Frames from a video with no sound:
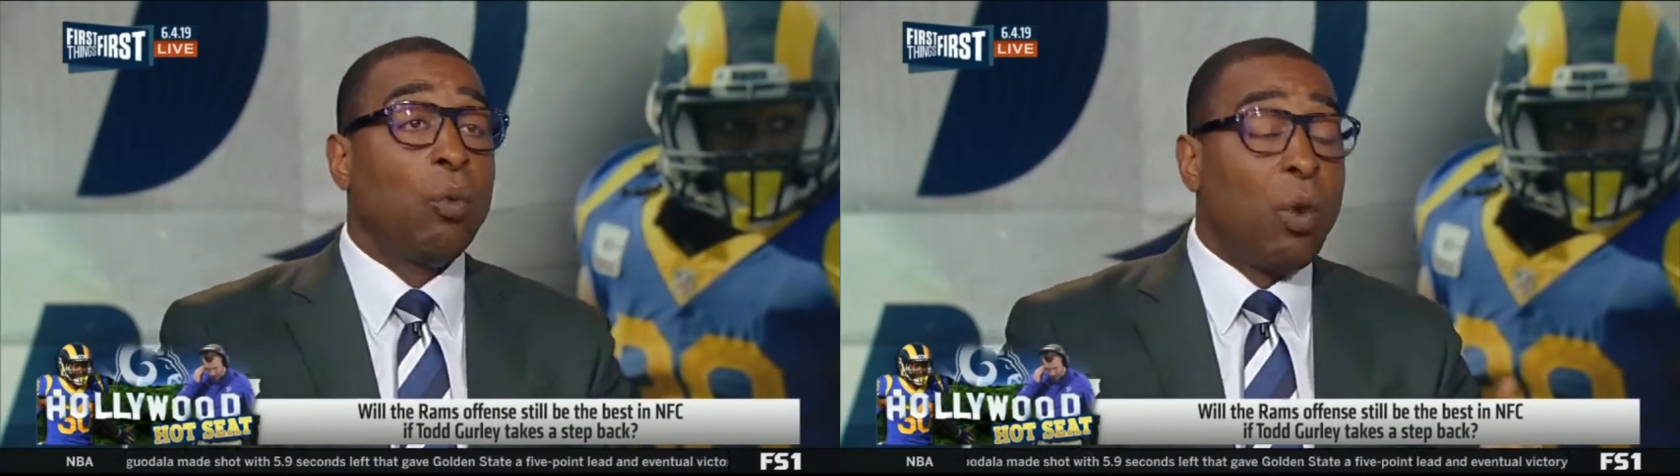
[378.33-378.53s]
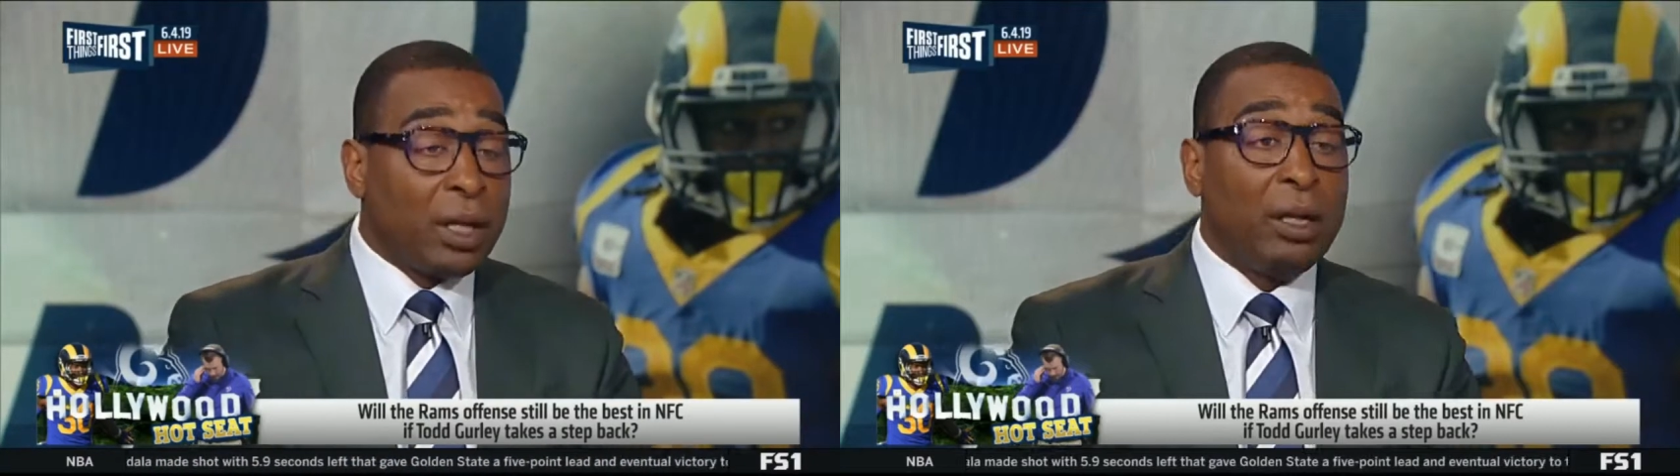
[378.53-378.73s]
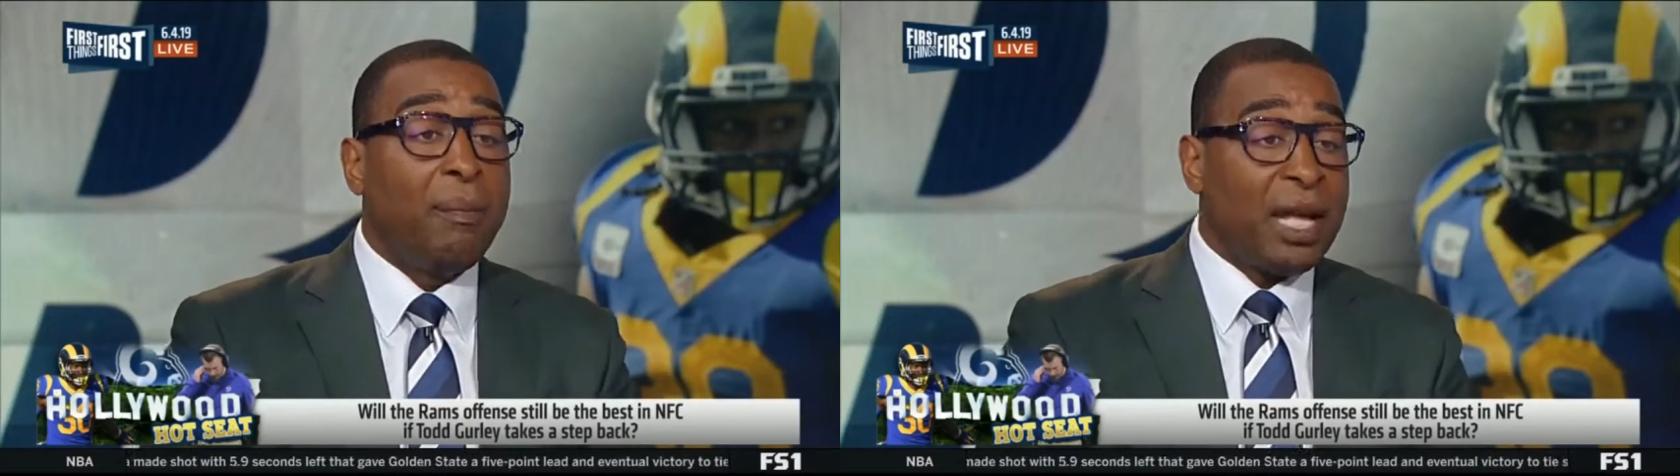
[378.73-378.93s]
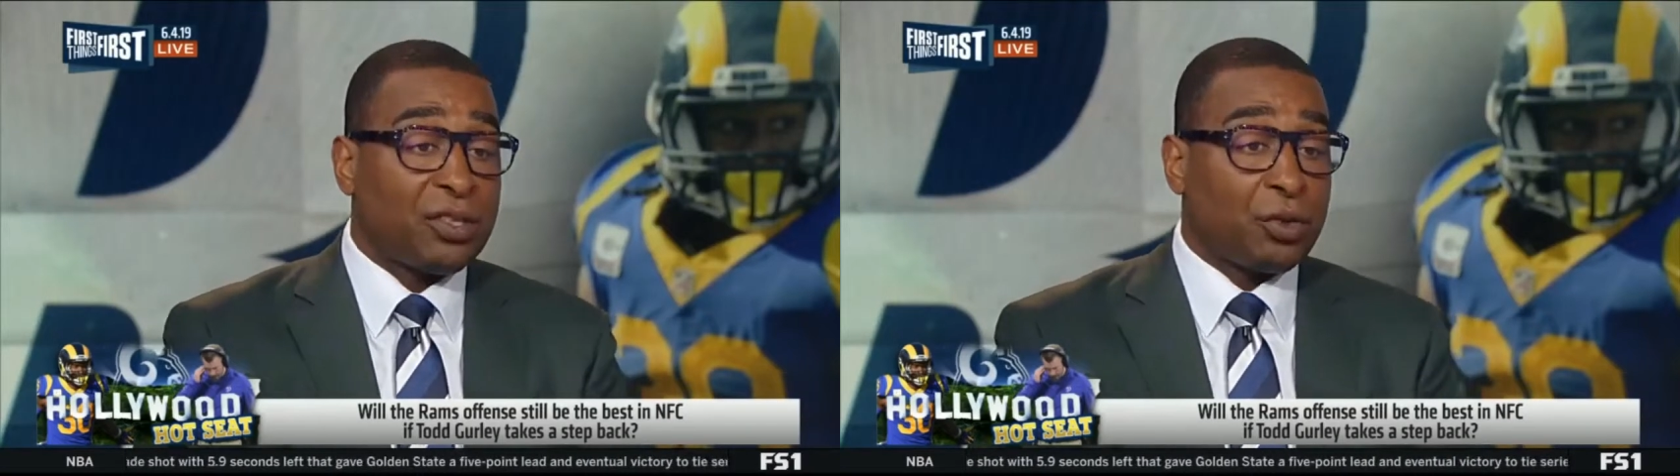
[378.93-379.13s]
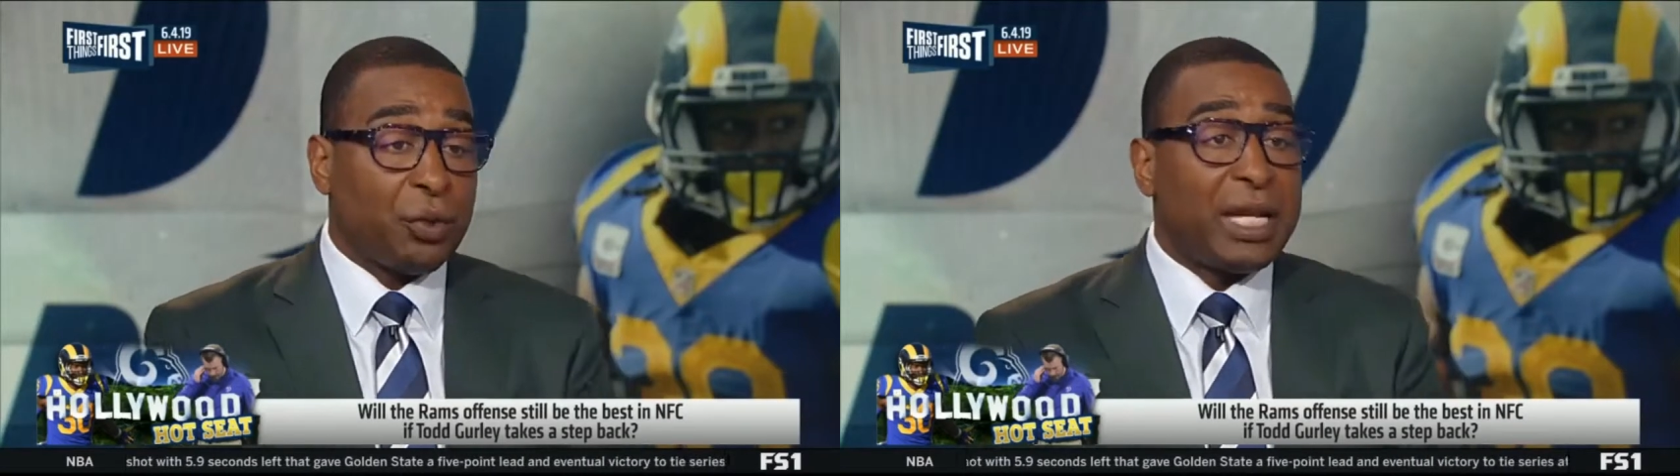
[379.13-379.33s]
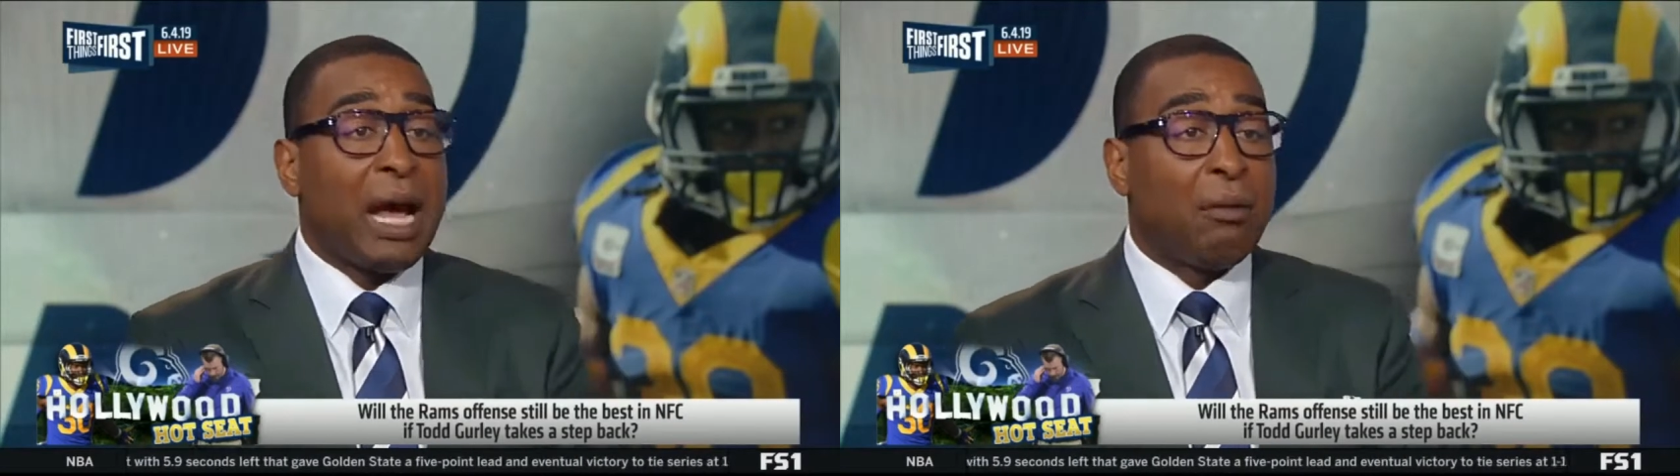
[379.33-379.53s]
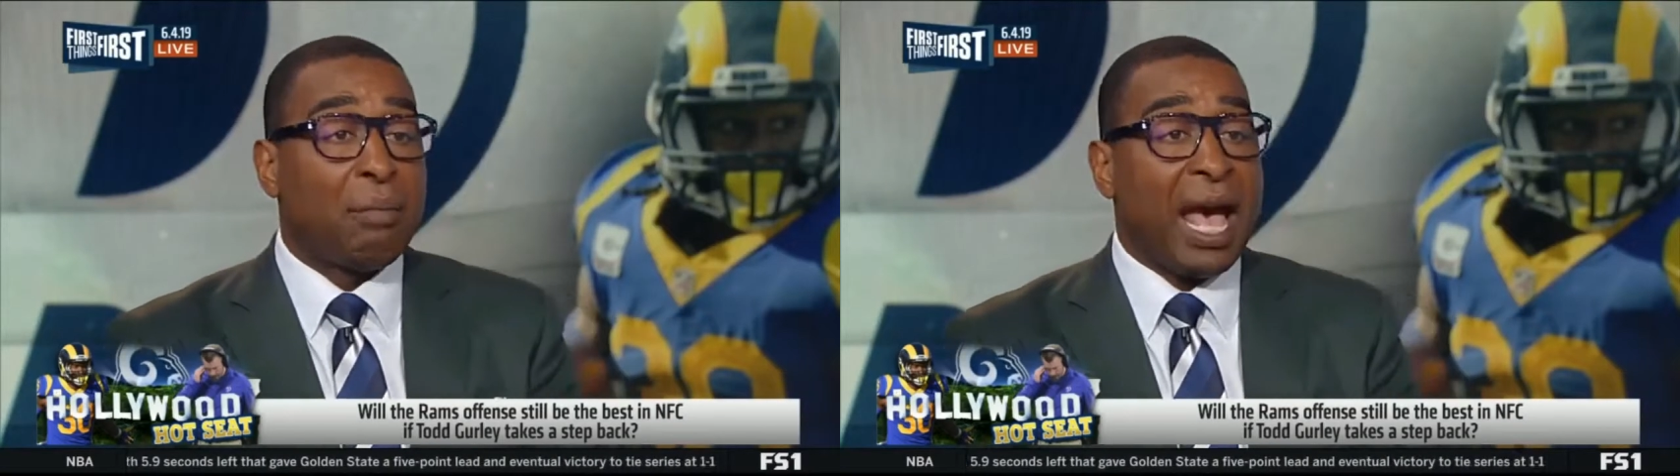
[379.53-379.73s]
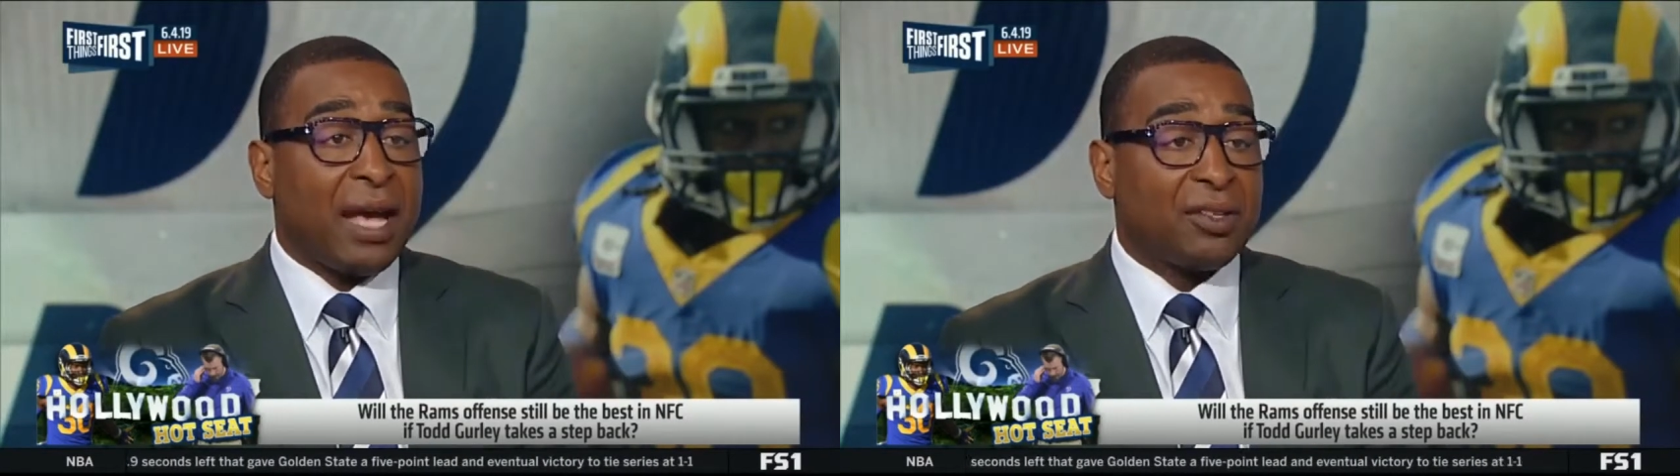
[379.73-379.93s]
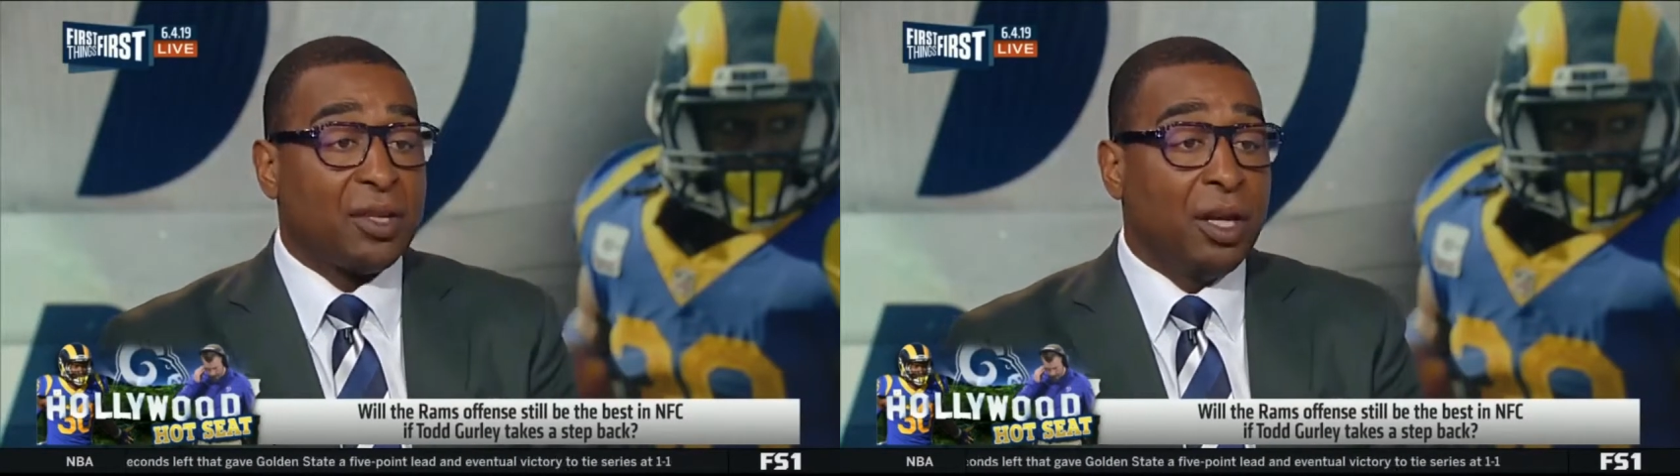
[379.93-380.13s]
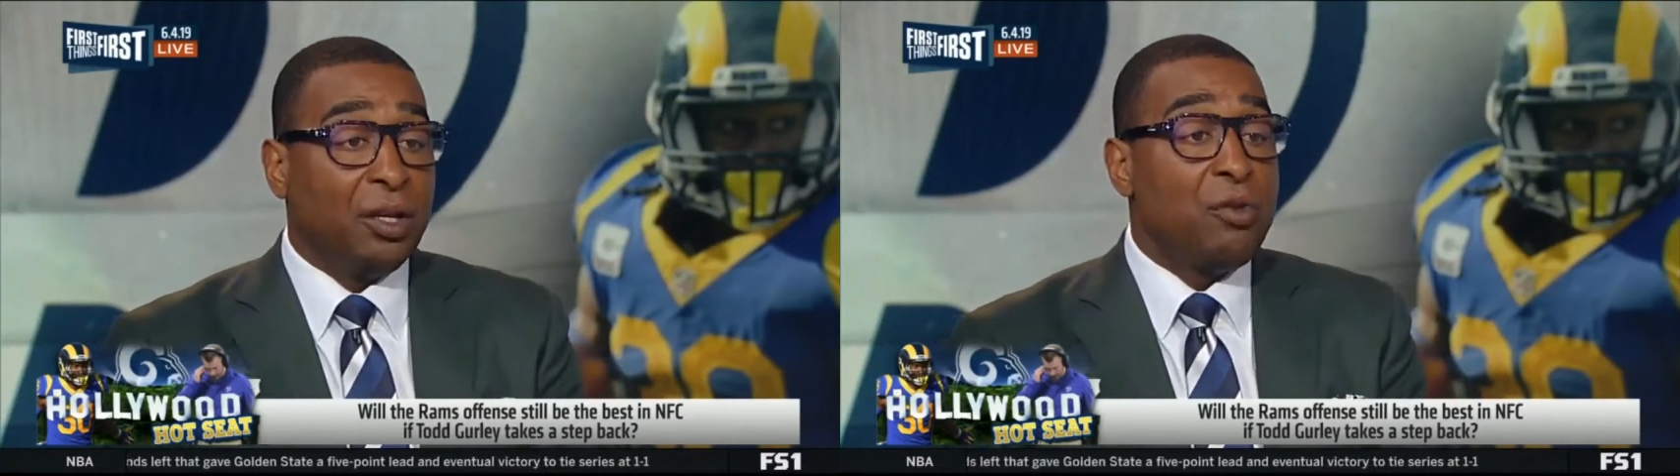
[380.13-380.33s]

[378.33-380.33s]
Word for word: one of the best three down backs.